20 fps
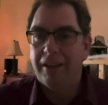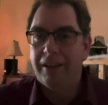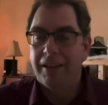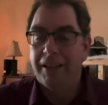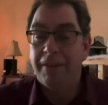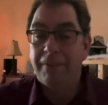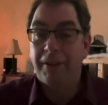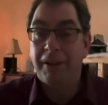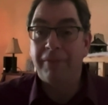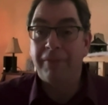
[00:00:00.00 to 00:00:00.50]

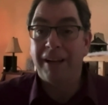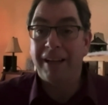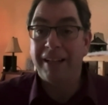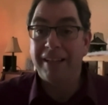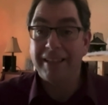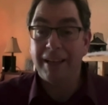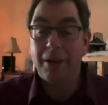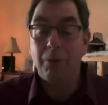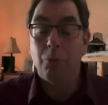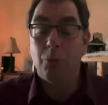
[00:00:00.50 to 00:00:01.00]
I had to
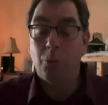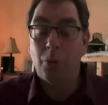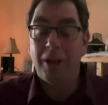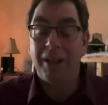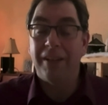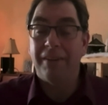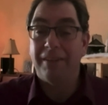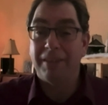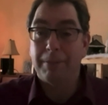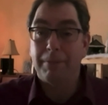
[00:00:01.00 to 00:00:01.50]
say
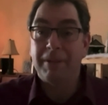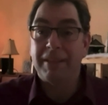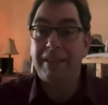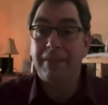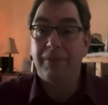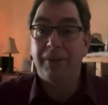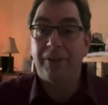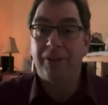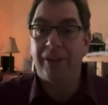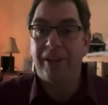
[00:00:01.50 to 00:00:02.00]
one
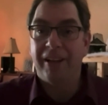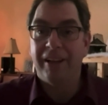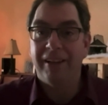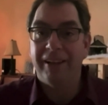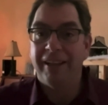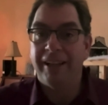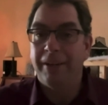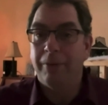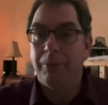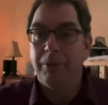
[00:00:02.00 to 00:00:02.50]
specific thing,
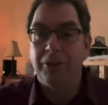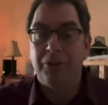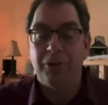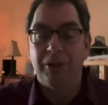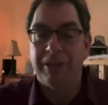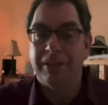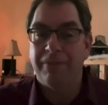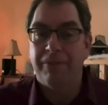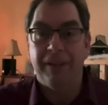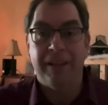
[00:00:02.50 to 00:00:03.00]
it was
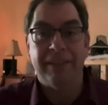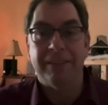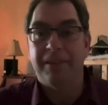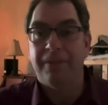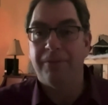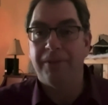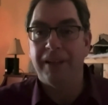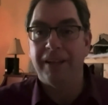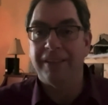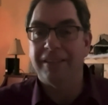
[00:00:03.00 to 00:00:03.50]
just face to
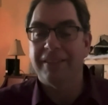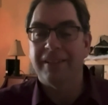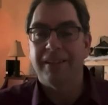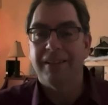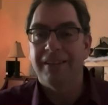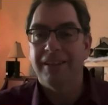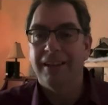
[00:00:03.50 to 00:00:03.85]
face.